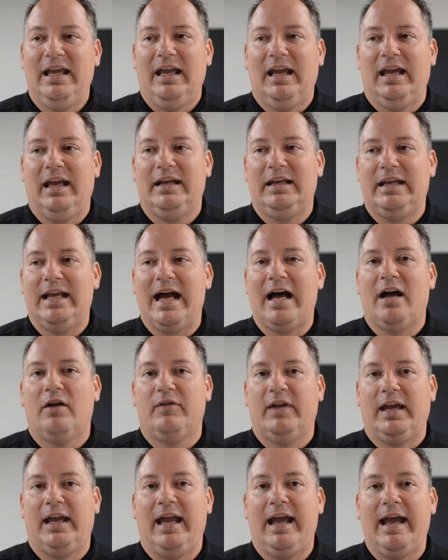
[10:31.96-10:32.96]
And now
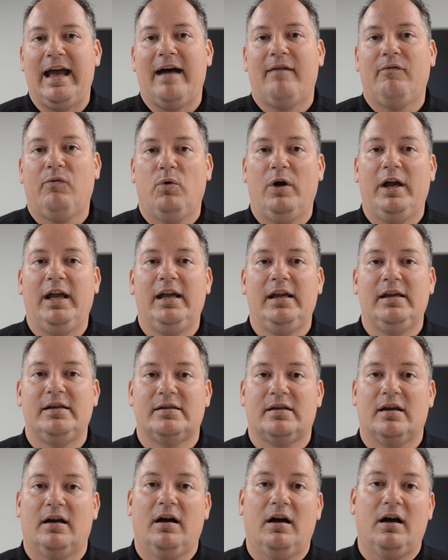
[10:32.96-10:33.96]
they have
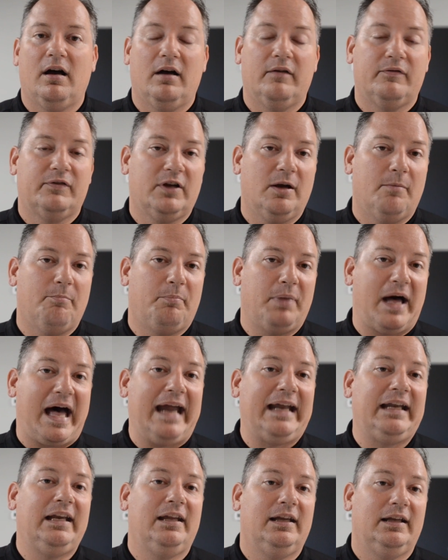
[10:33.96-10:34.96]
ways of
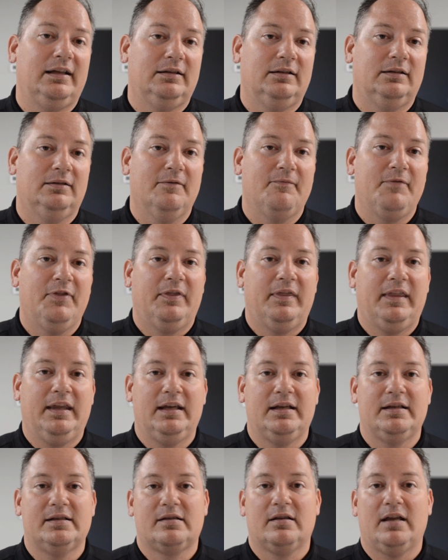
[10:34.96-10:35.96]
combining
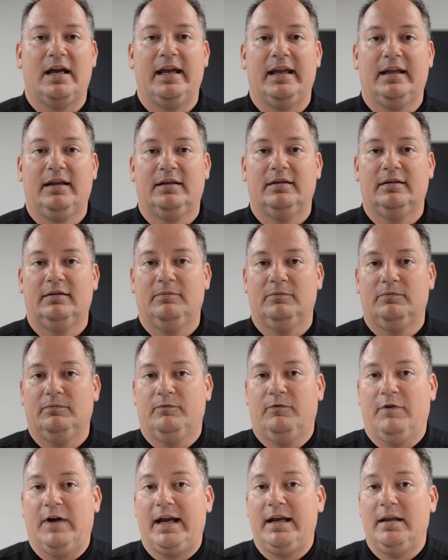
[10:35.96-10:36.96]
things like
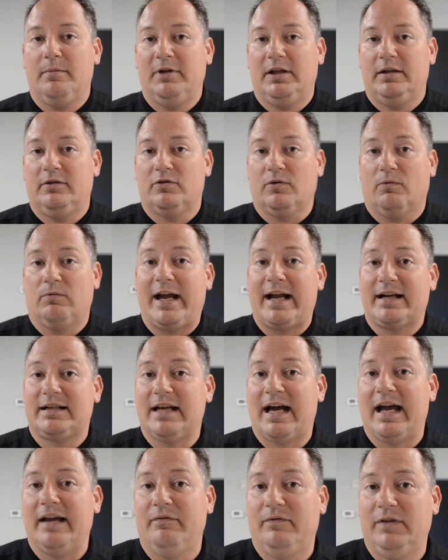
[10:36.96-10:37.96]
vitamin
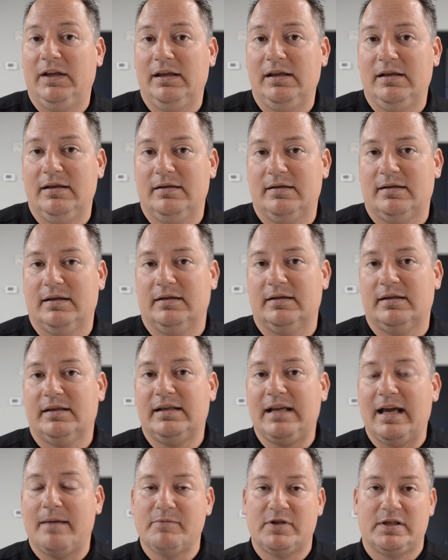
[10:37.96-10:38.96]
direct I Vs and
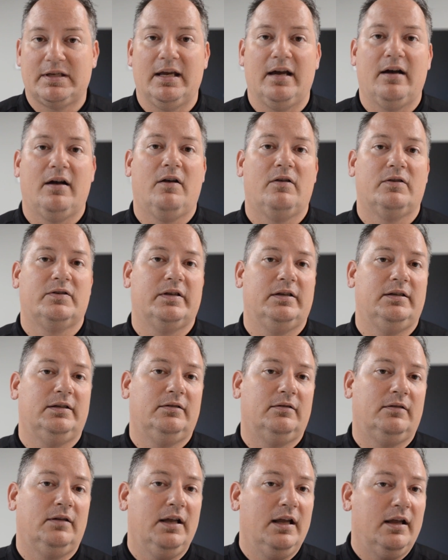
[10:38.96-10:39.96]
stem cells
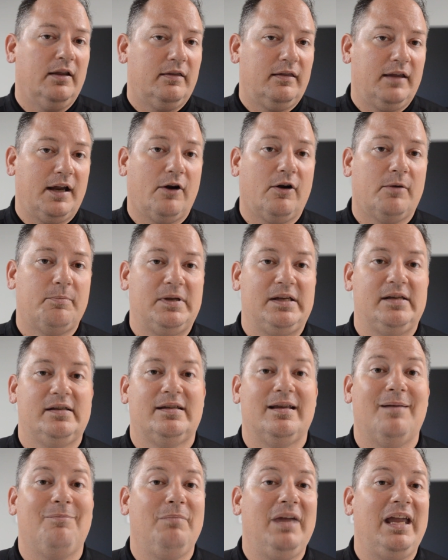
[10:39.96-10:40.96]
and
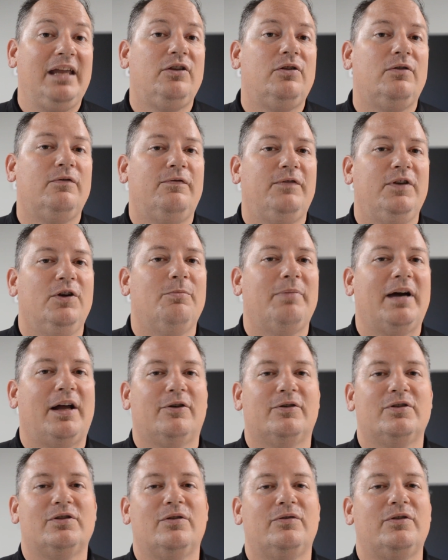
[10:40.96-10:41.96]
therapies that make you feel
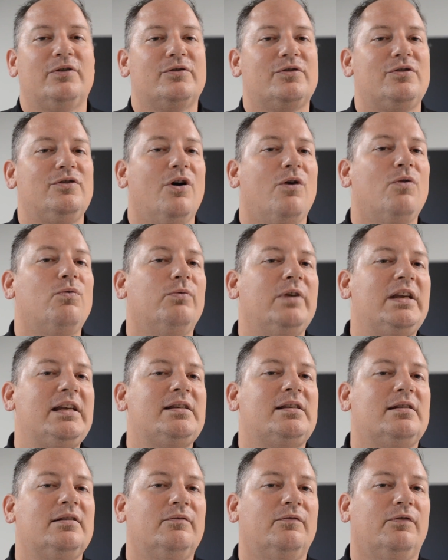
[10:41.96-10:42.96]
better. So there's no
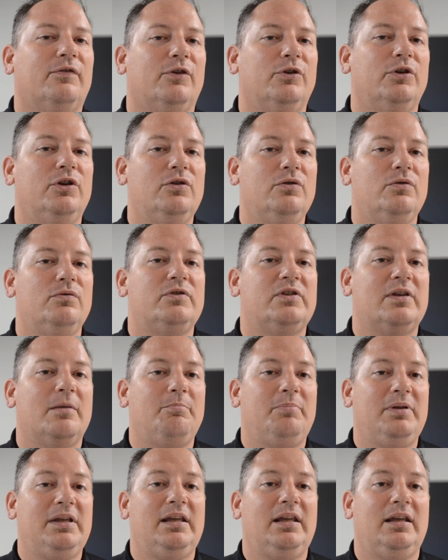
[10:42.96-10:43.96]
reason for you to
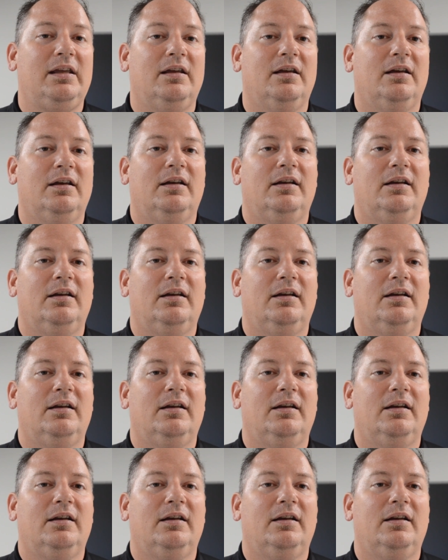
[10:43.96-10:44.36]
be